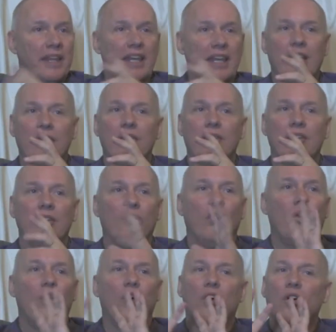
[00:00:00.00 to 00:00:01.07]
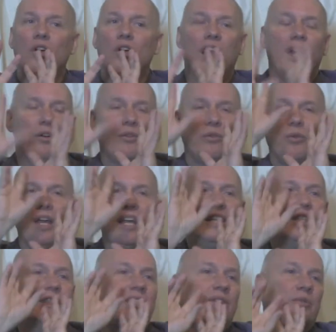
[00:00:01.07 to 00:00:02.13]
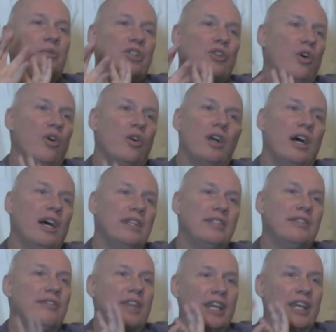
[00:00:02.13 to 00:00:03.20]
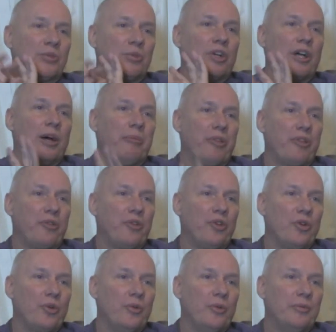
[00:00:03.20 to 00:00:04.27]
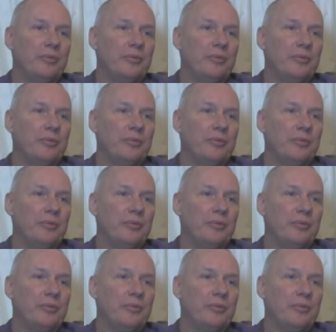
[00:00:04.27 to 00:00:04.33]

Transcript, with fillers: in all ways in which all kinds of things will come through,